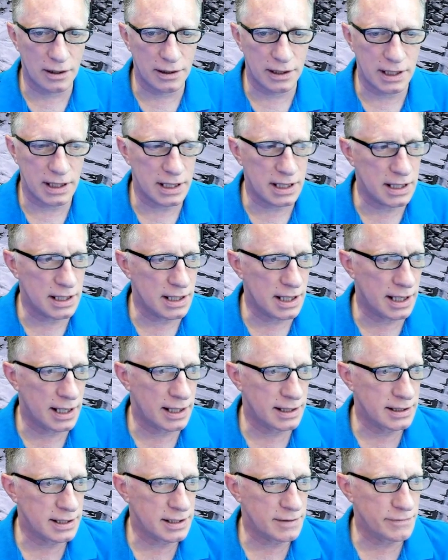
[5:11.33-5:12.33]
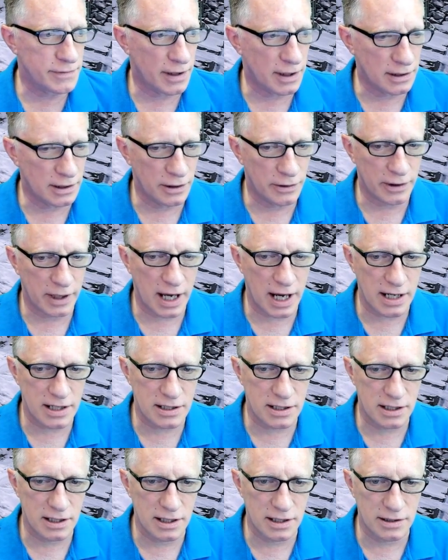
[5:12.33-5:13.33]
The default
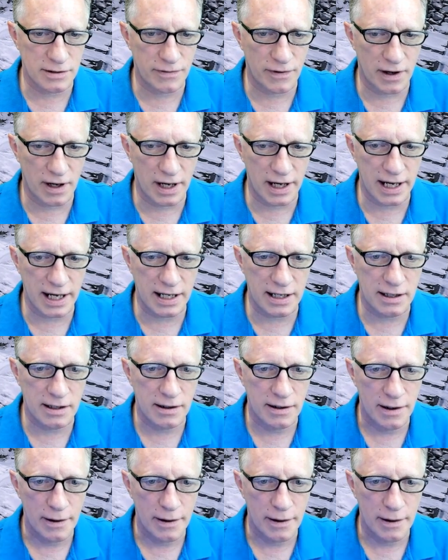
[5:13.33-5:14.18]
location is fine.